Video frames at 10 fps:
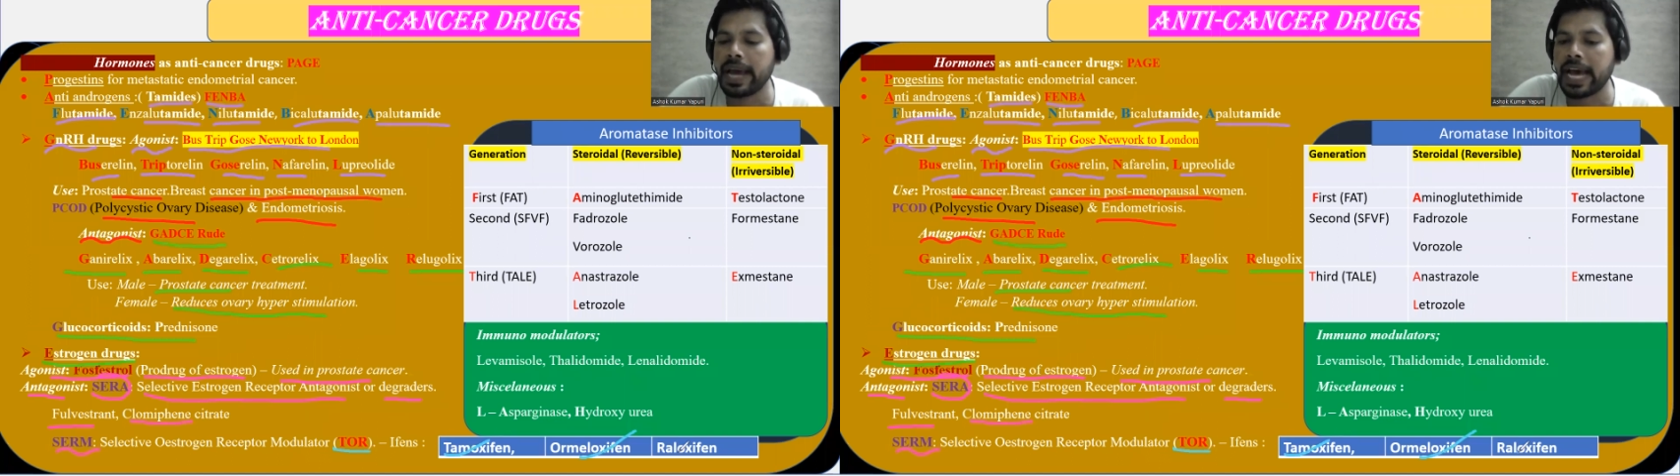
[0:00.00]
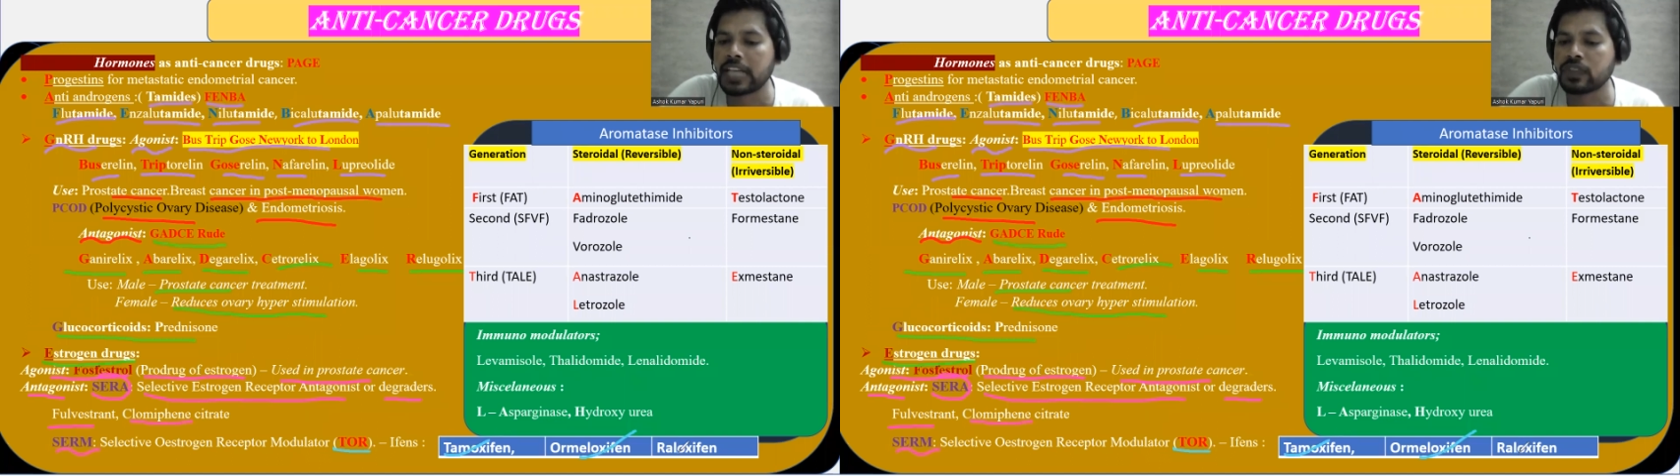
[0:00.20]

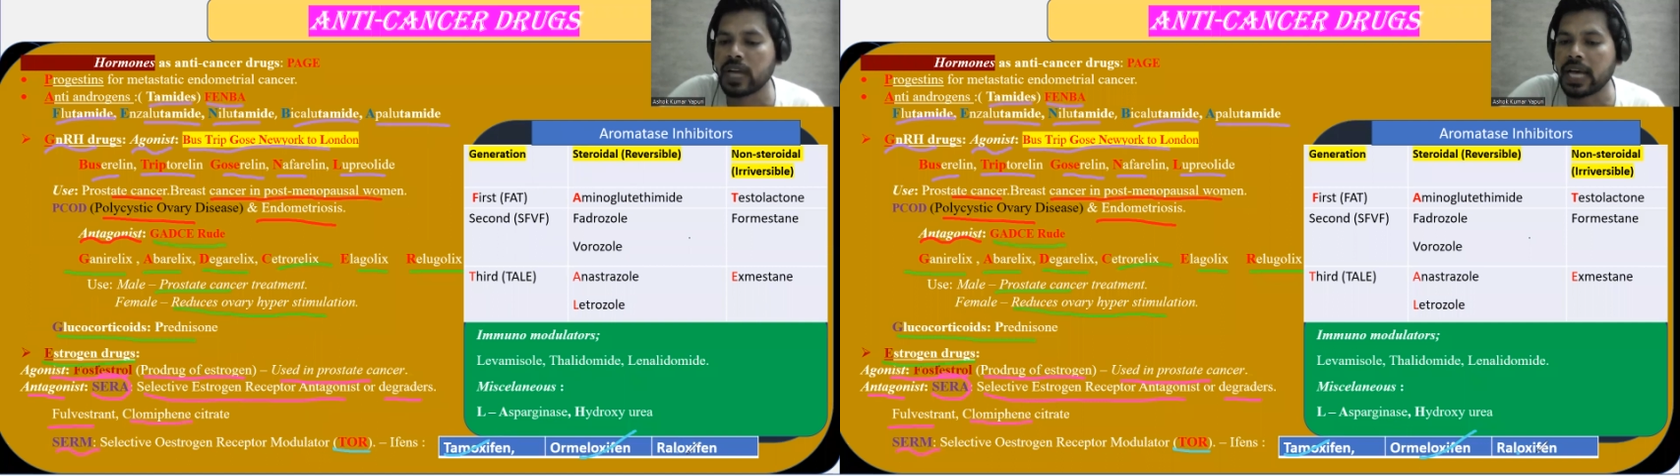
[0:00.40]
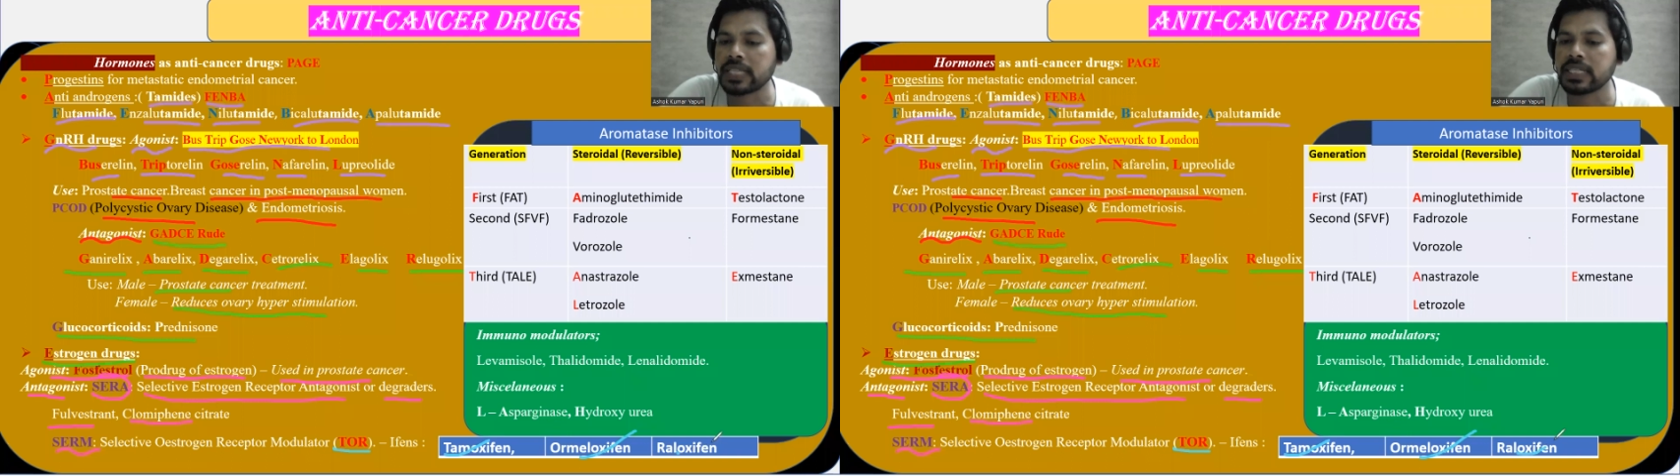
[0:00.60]
as well
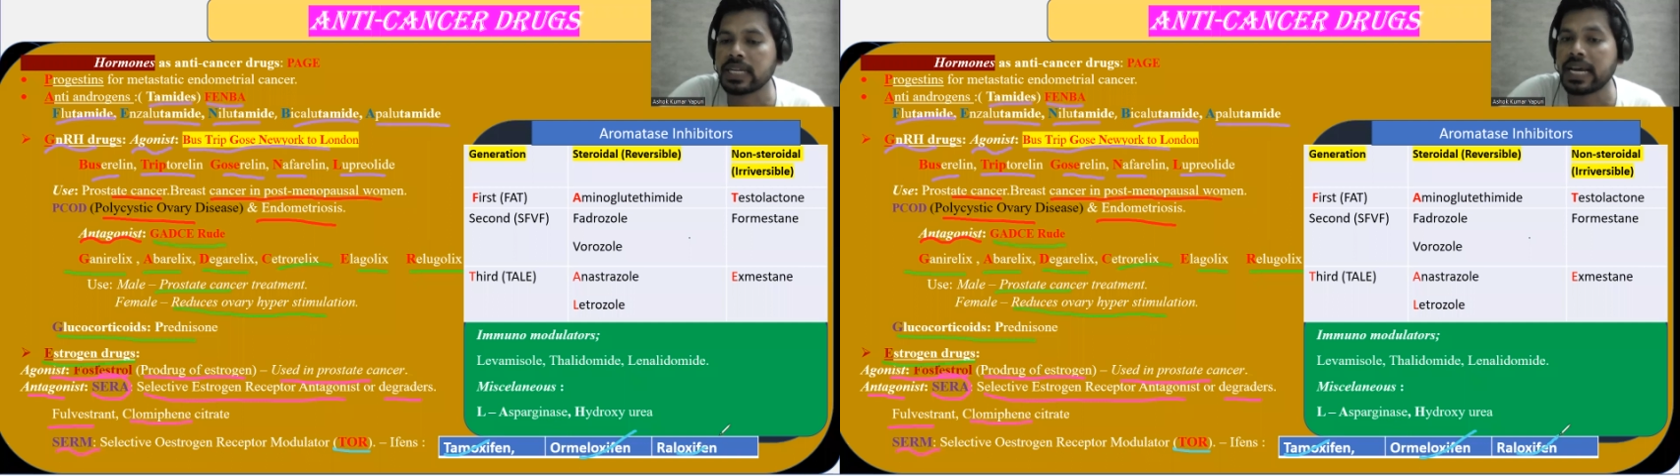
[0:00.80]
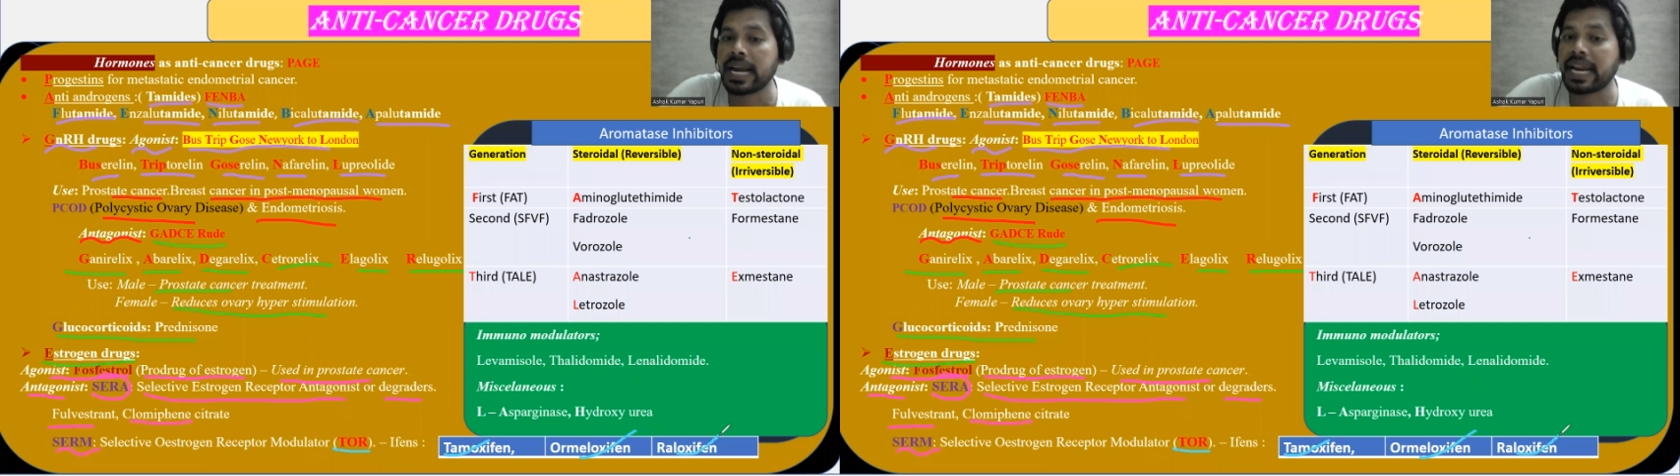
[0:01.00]
as
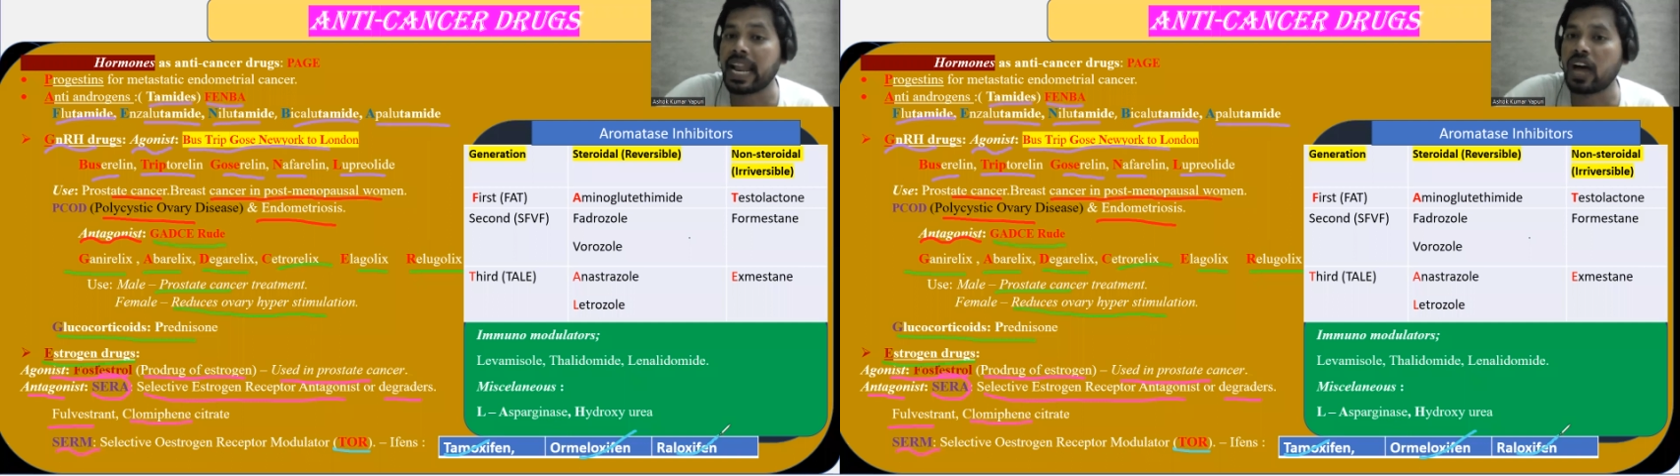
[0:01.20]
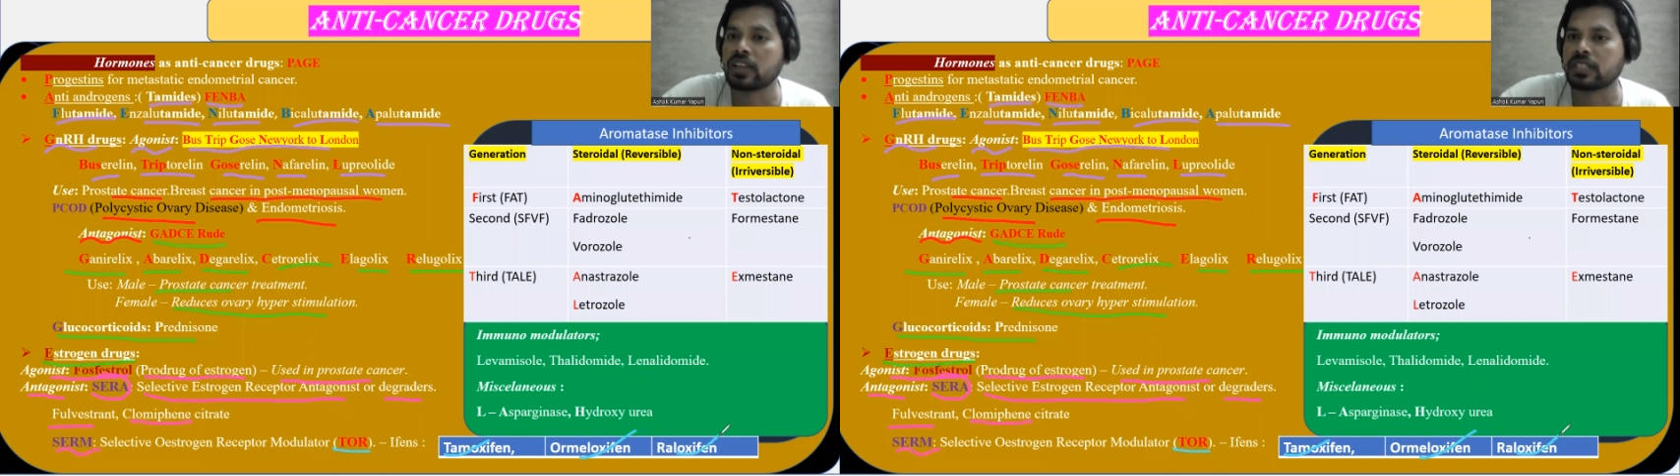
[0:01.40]

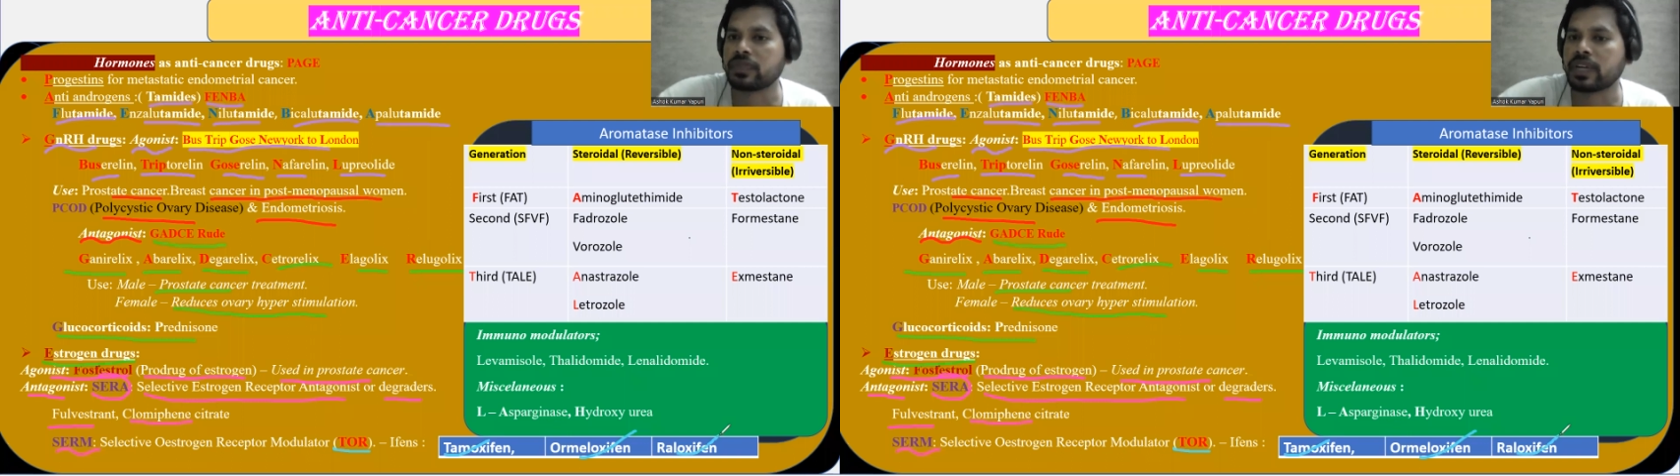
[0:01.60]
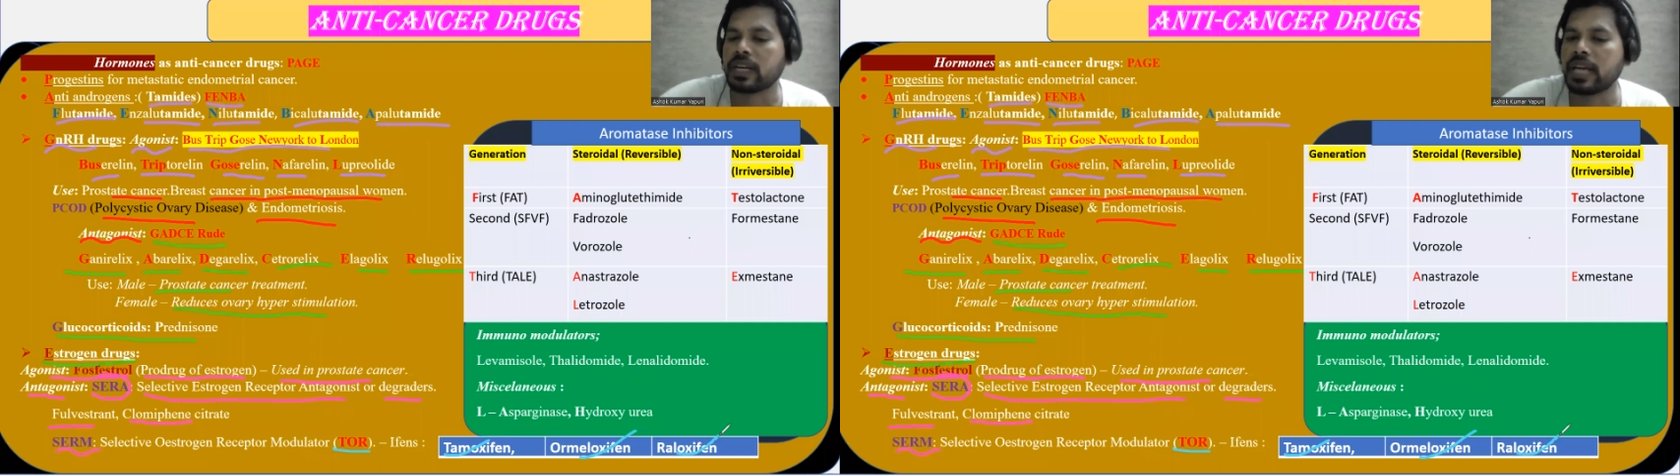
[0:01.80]

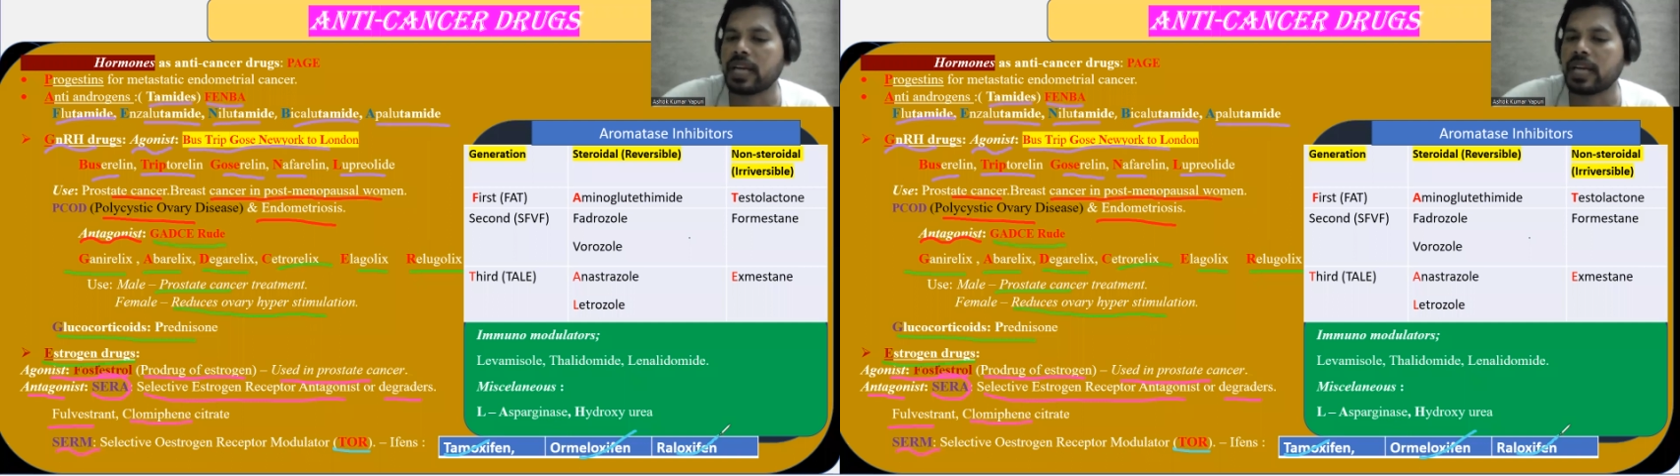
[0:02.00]
relaxifene.